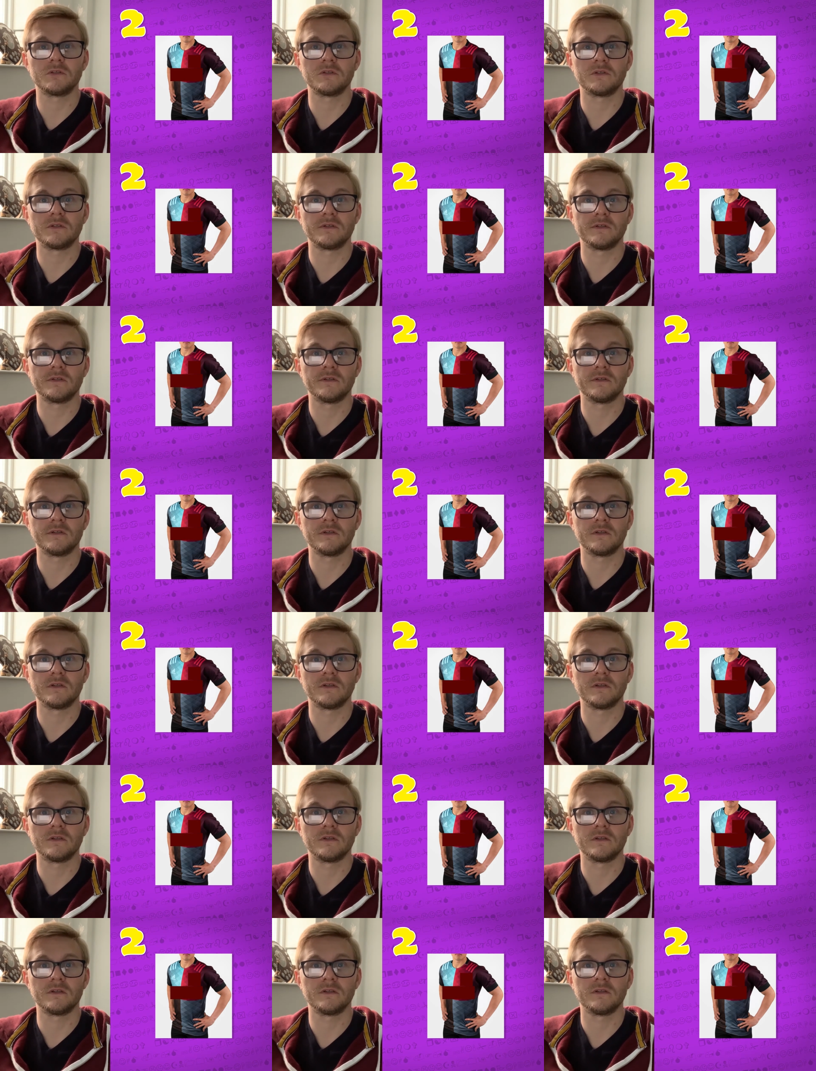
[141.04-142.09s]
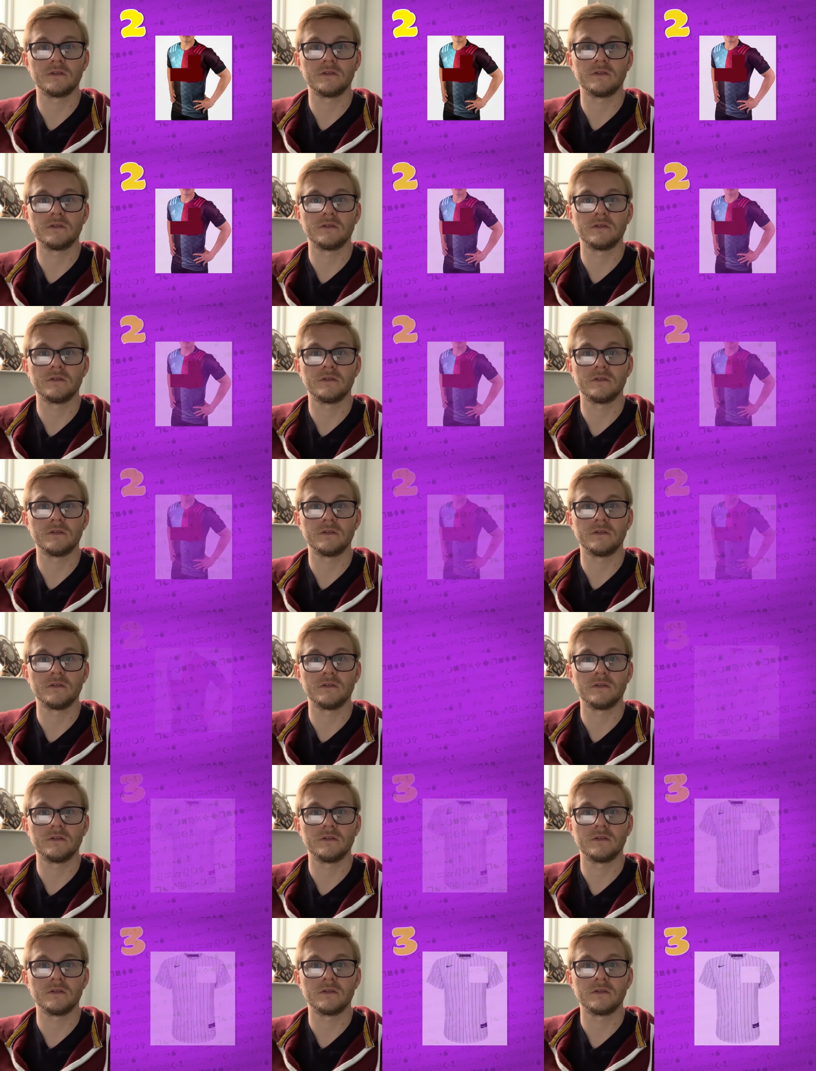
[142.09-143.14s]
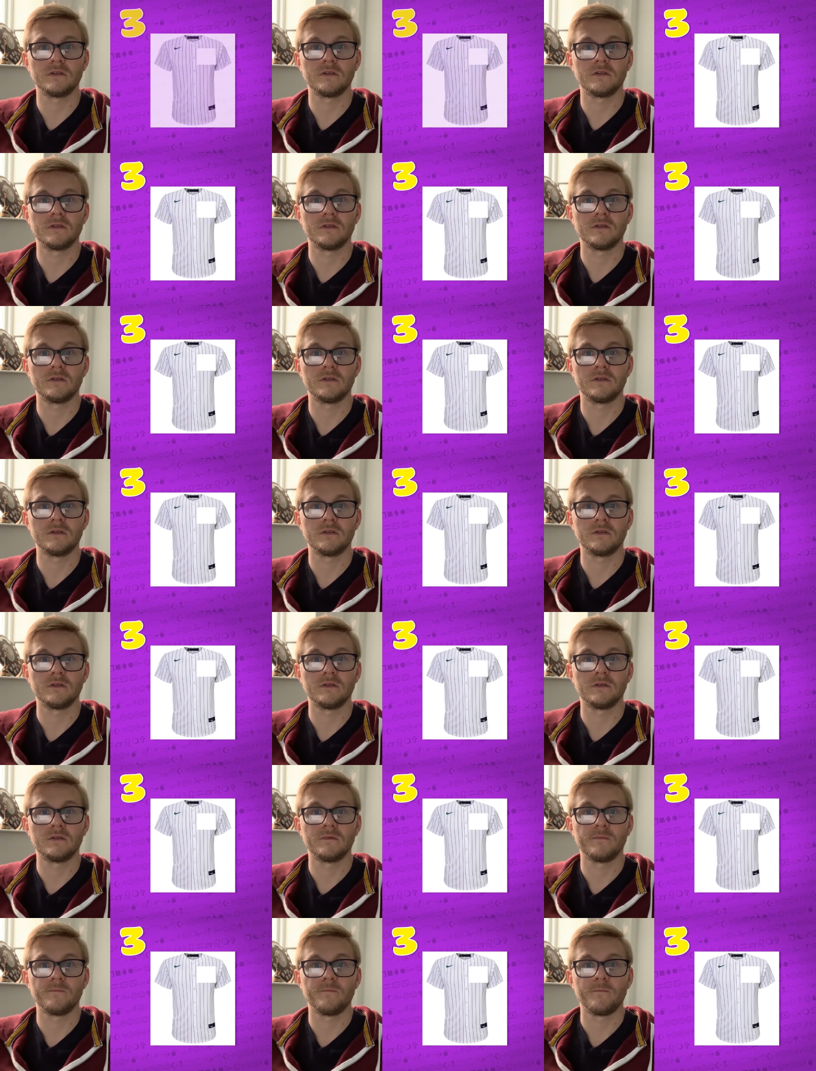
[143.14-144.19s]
(silence)